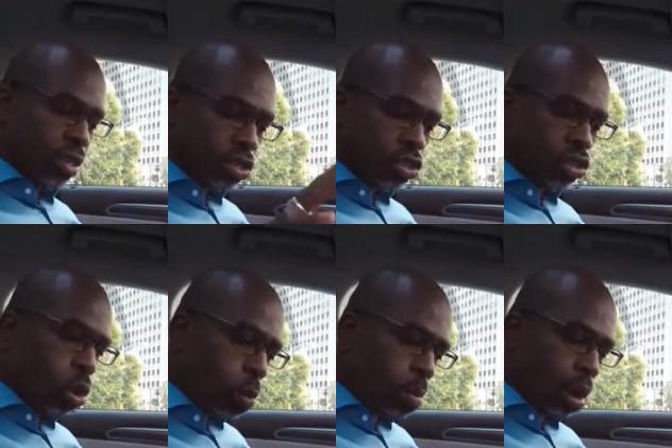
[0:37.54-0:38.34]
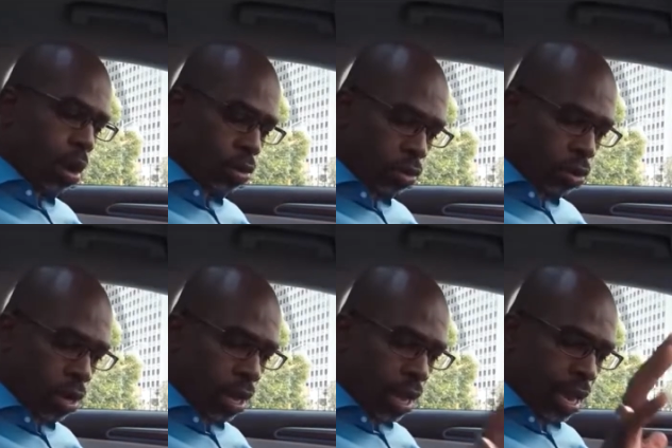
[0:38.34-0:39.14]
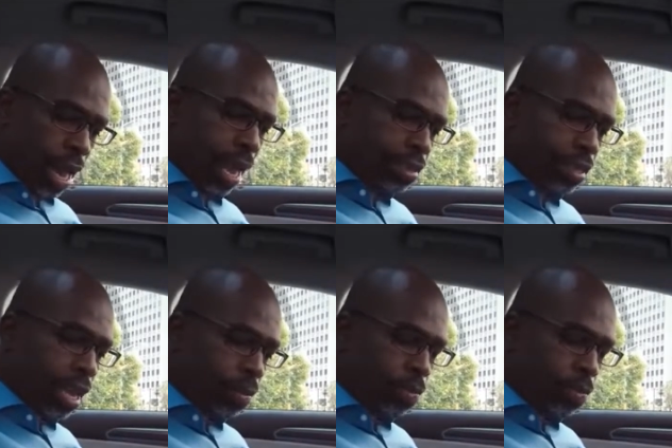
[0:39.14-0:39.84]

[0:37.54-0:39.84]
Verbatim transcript: It's so modern and has that